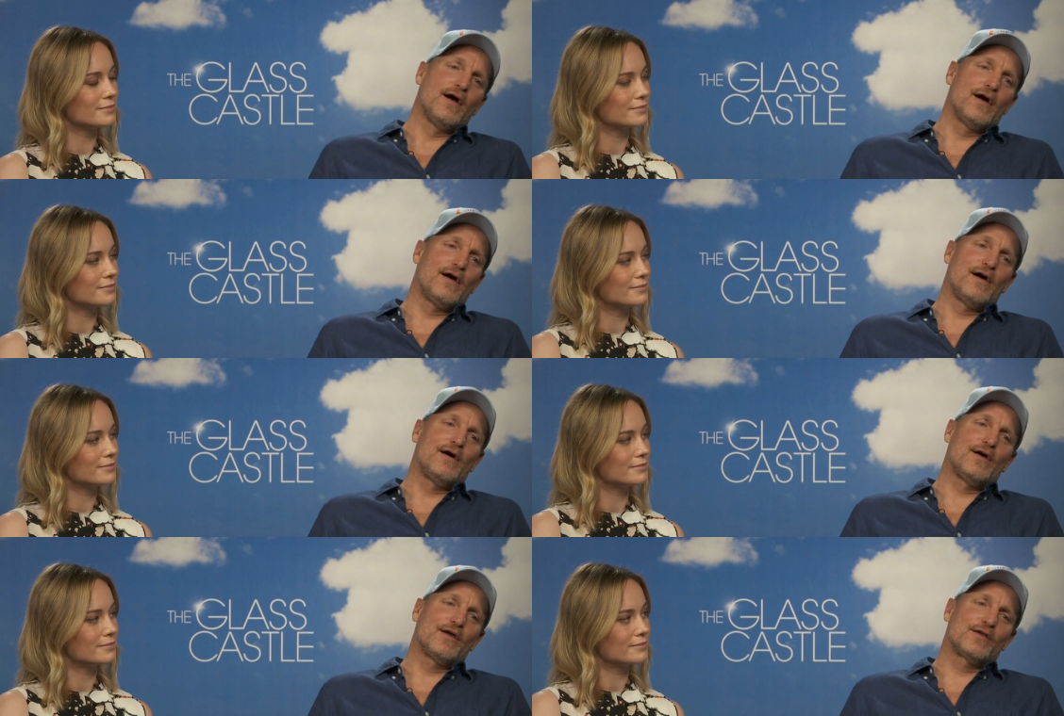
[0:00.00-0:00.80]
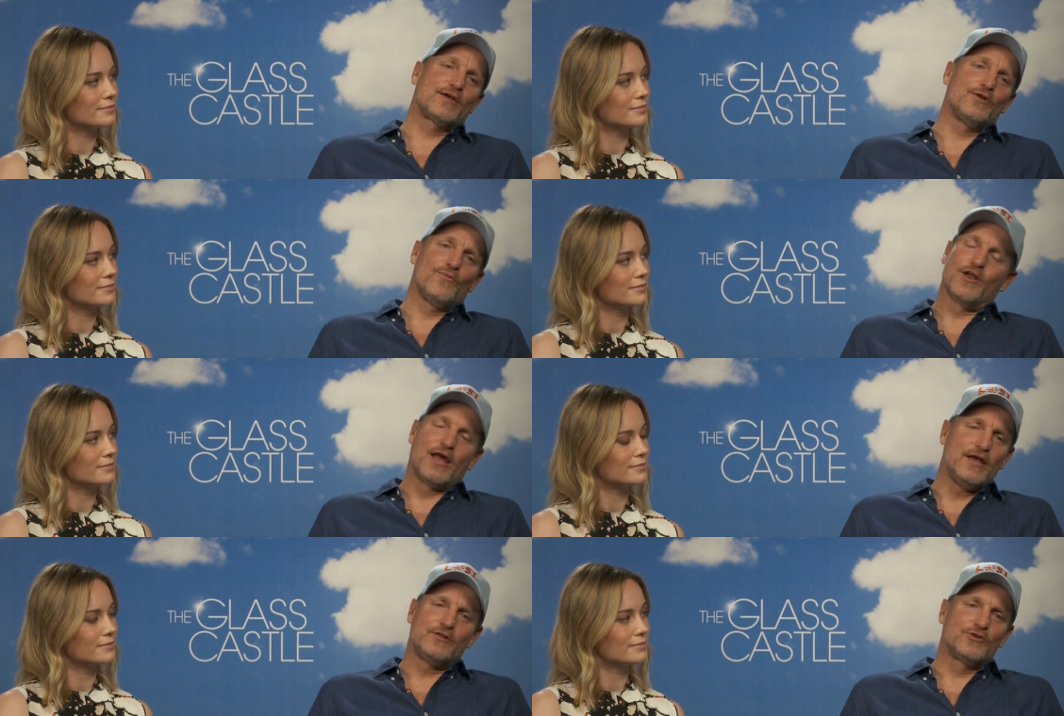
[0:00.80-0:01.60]
Speaker 1: uh, can
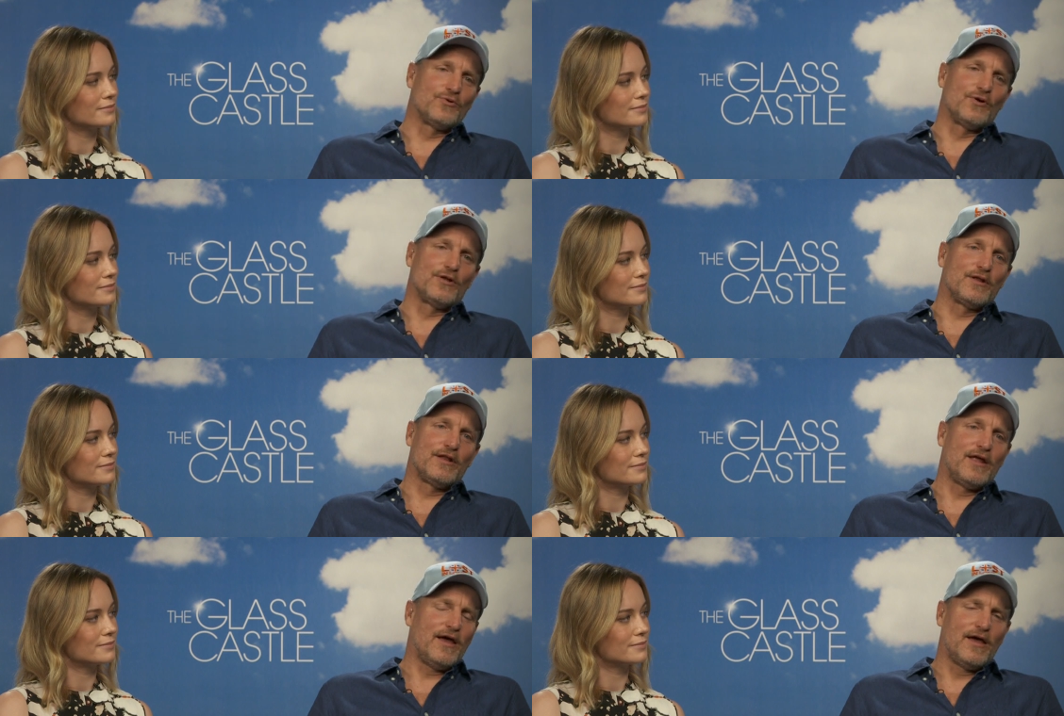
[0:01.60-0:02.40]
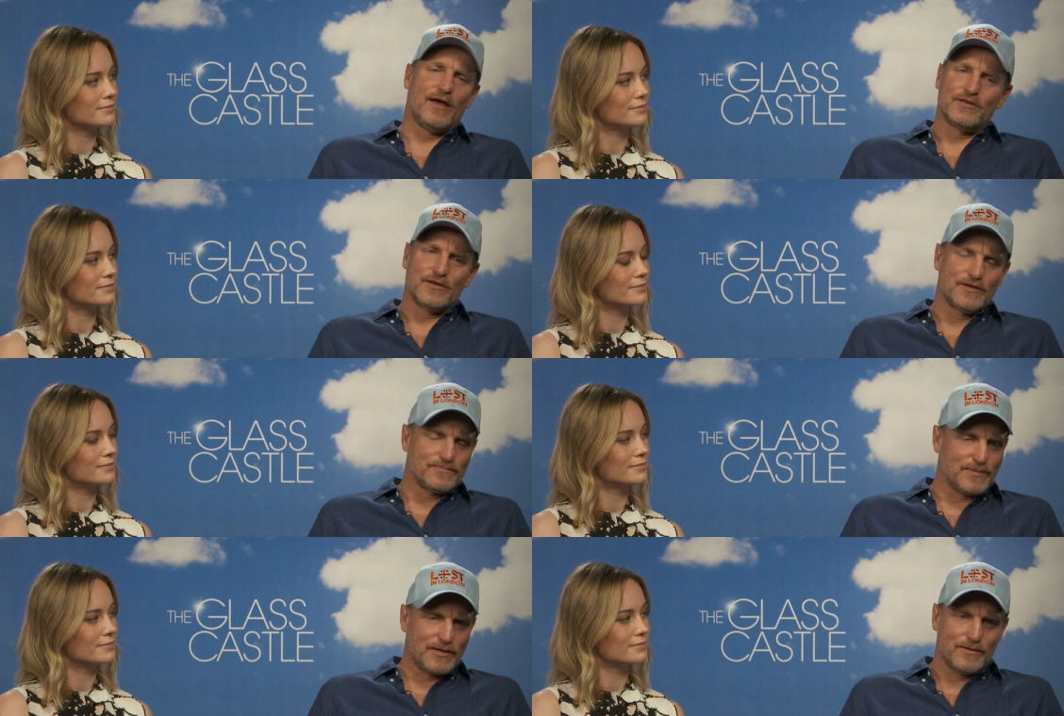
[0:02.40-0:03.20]
relate to it and has
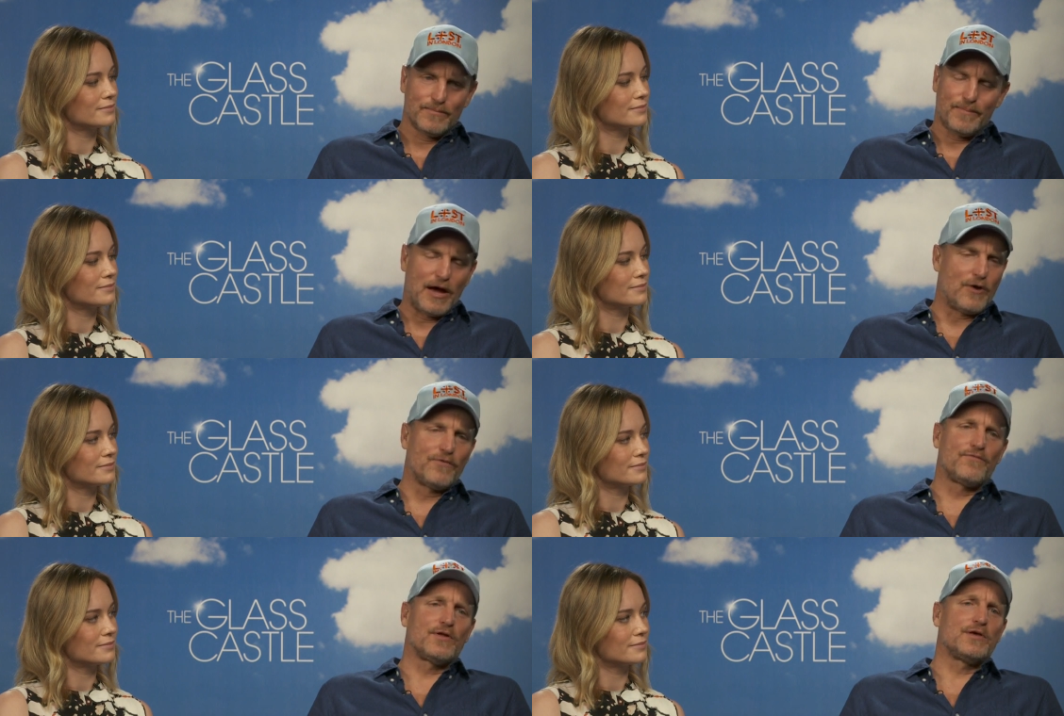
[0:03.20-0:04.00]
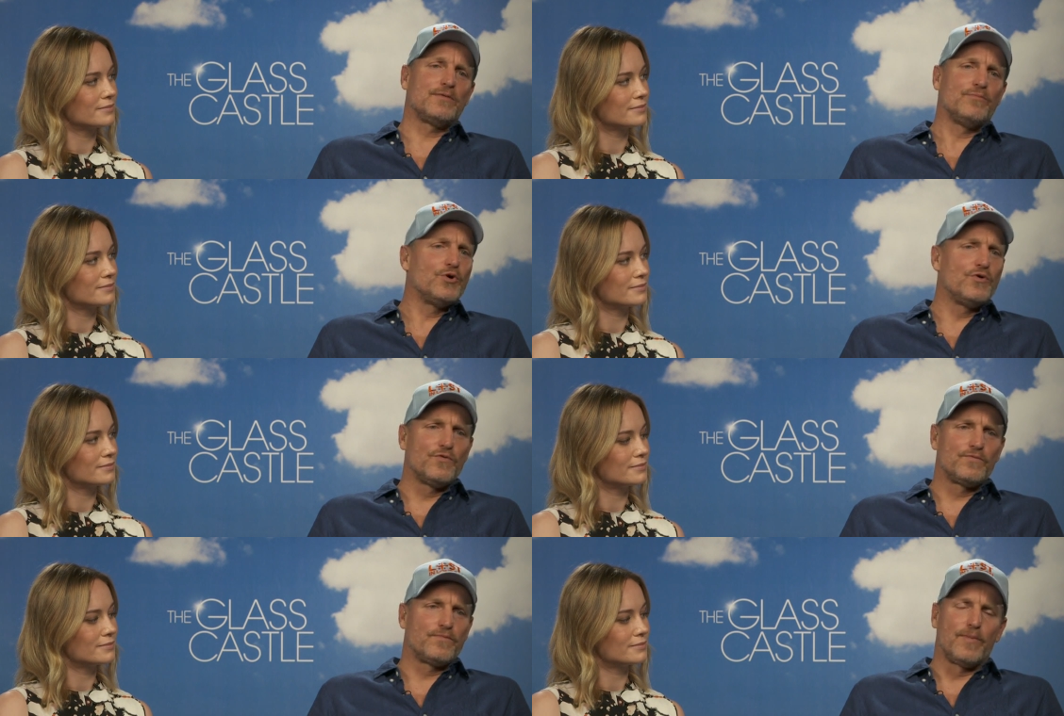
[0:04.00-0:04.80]
been powerfully
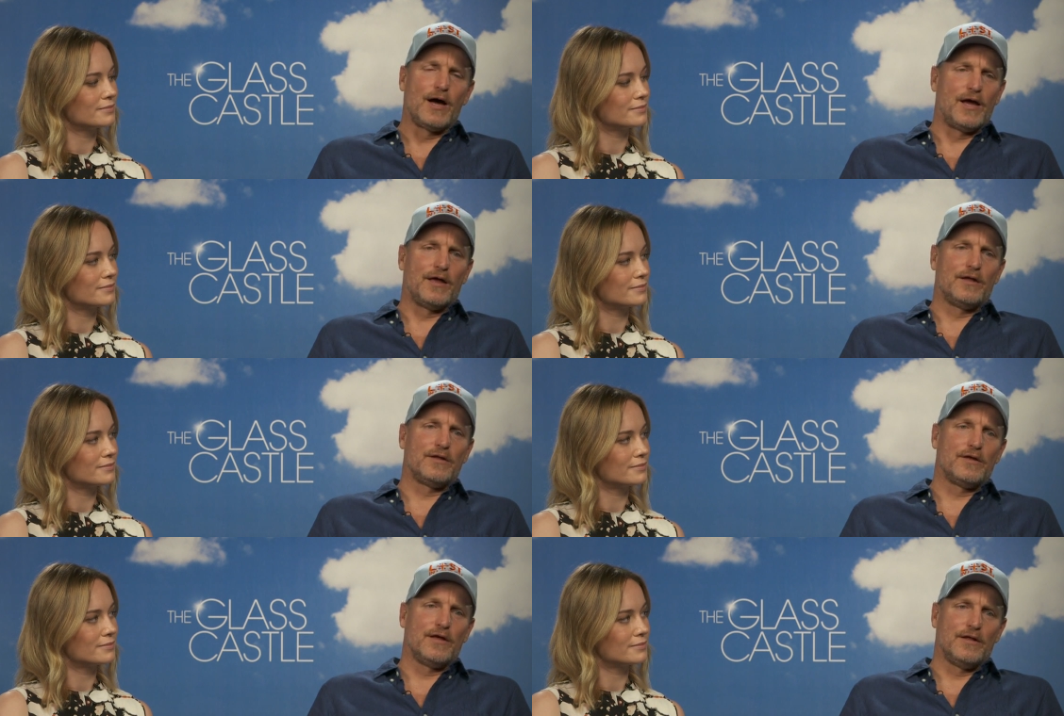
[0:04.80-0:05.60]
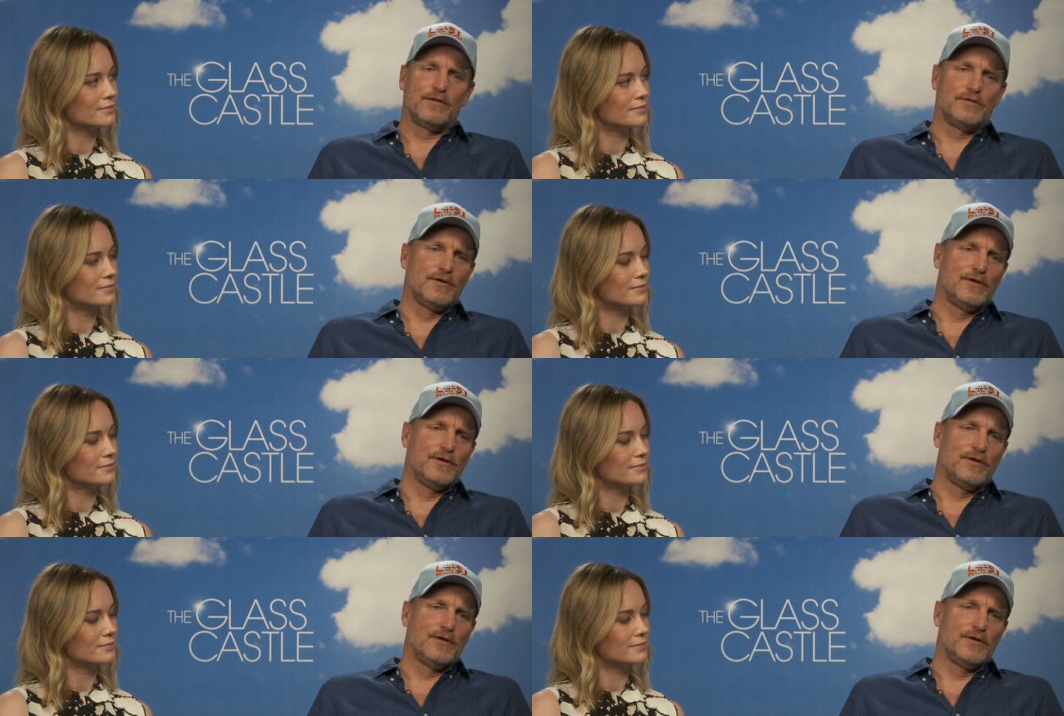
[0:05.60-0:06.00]
moved by it. And,